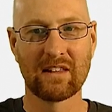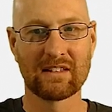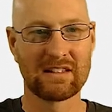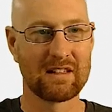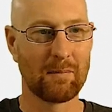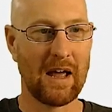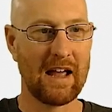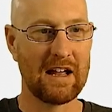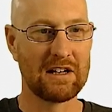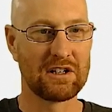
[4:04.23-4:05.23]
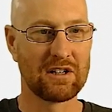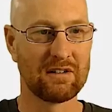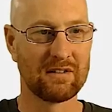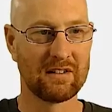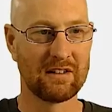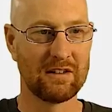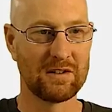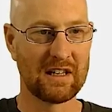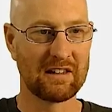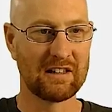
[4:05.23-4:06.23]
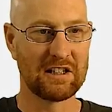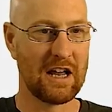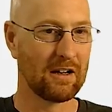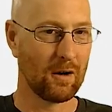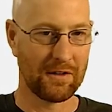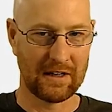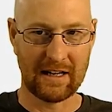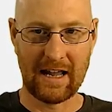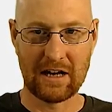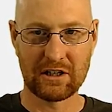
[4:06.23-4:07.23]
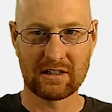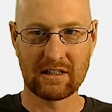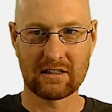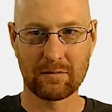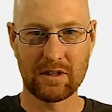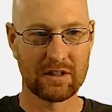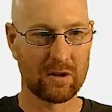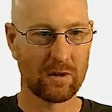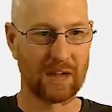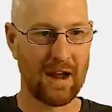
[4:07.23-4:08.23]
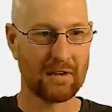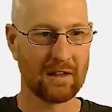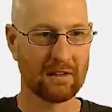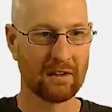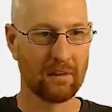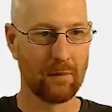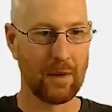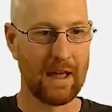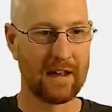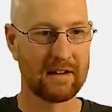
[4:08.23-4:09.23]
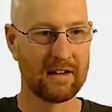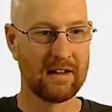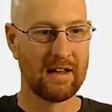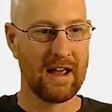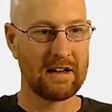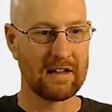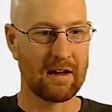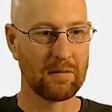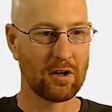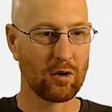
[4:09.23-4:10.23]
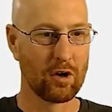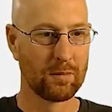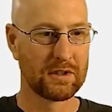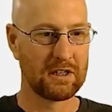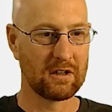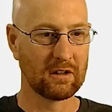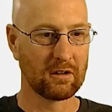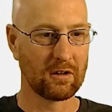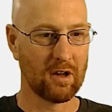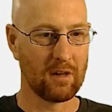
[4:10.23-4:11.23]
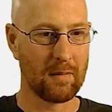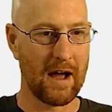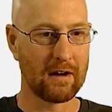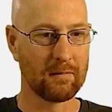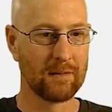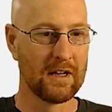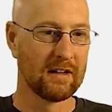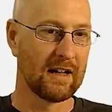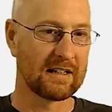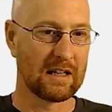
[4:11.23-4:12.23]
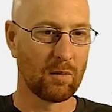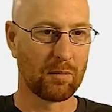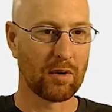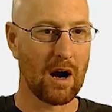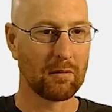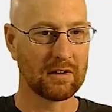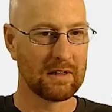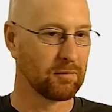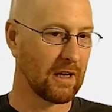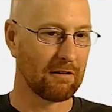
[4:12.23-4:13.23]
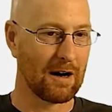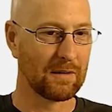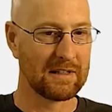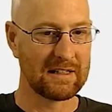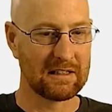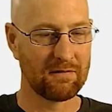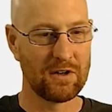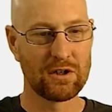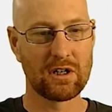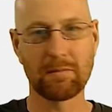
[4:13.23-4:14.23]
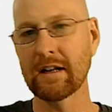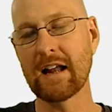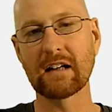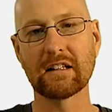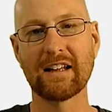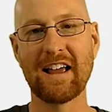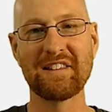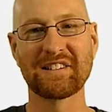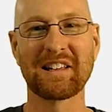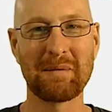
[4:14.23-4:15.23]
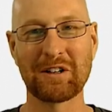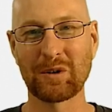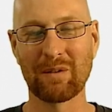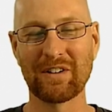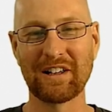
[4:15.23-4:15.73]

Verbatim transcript: This is the page using the Django authentication system. Just scroll down a little bit and you come to groups and you can learn all about them. Like I said, we'll probably play around with these in the future, but not today. This is going to be a short